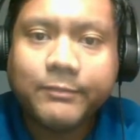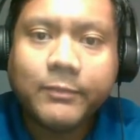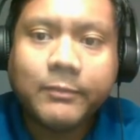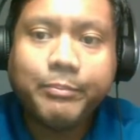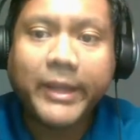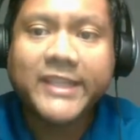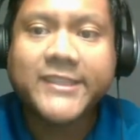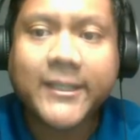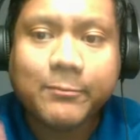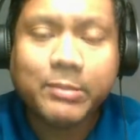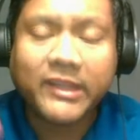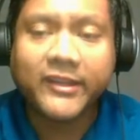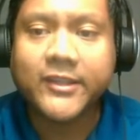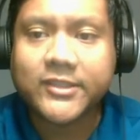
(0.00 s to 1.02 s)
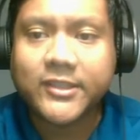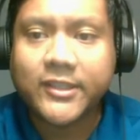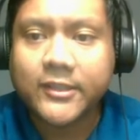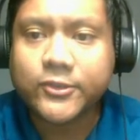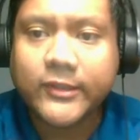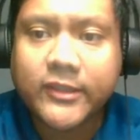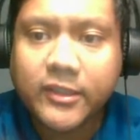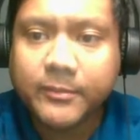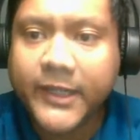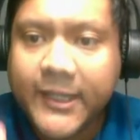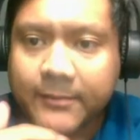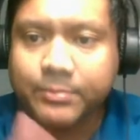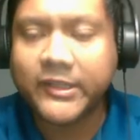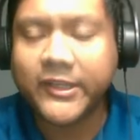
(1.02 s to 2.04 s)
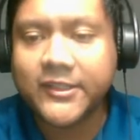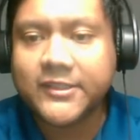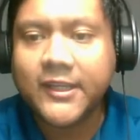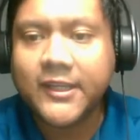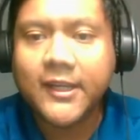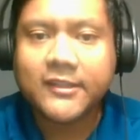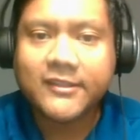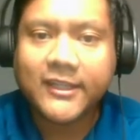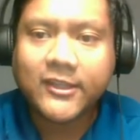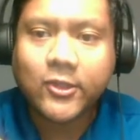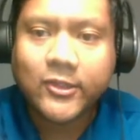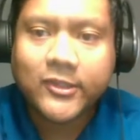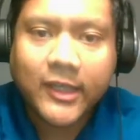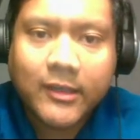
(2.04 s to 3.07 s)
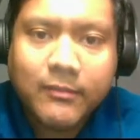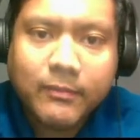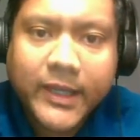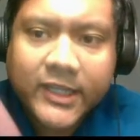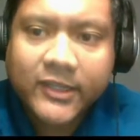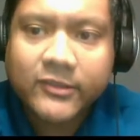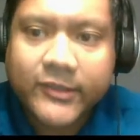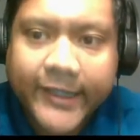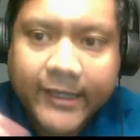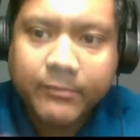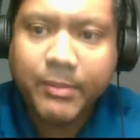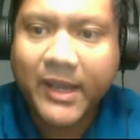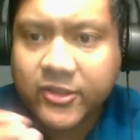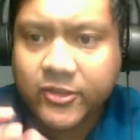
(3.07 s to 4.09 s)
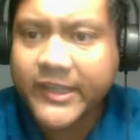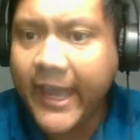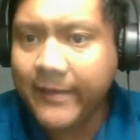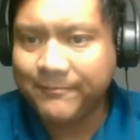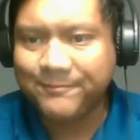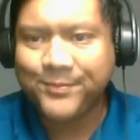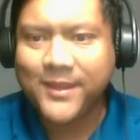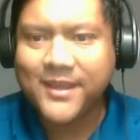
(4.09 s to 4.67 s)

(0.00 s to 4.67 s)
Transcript: basic players to intermediate players that could immediately impact your game.